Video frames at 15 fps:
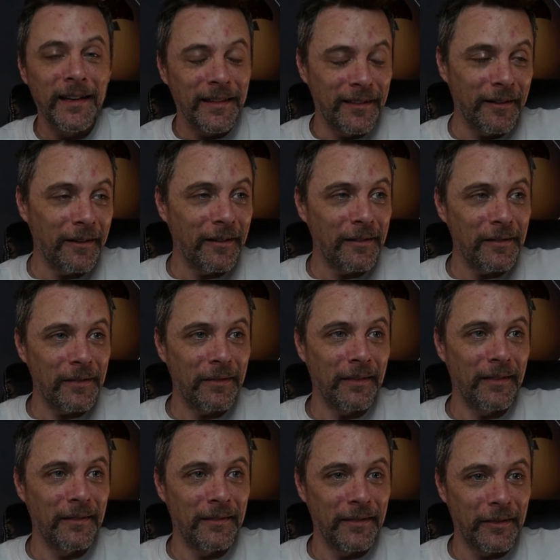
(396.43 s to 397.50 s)

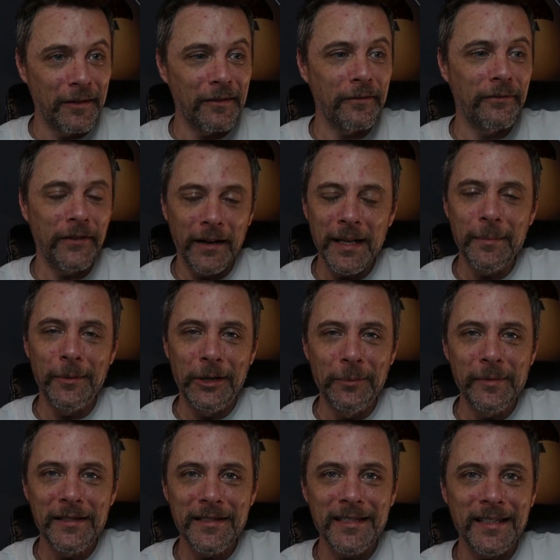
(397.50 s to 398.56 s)
They're funny
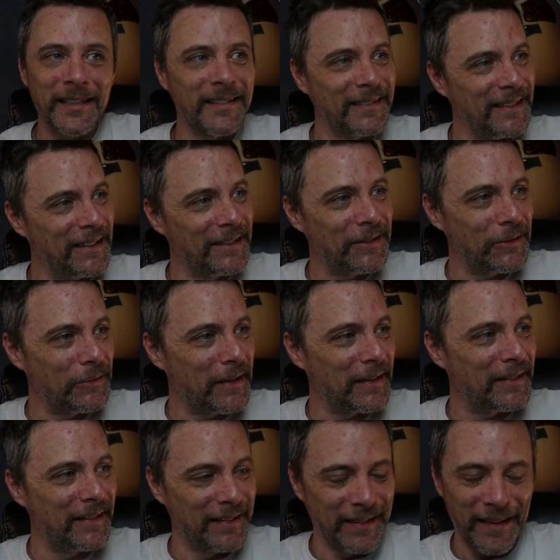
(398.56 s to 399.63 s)
moments that,
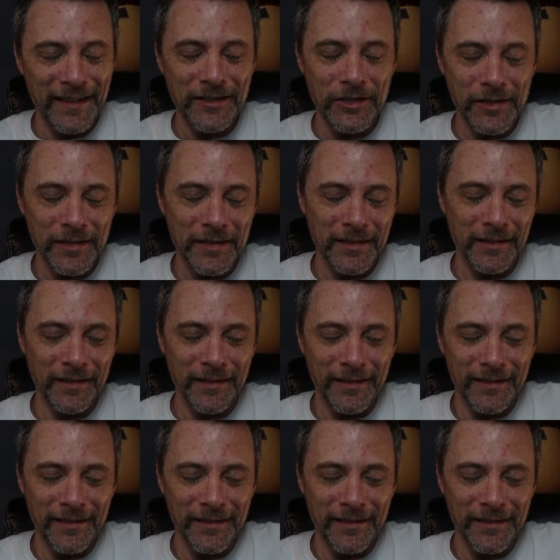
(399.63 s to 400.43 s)
that just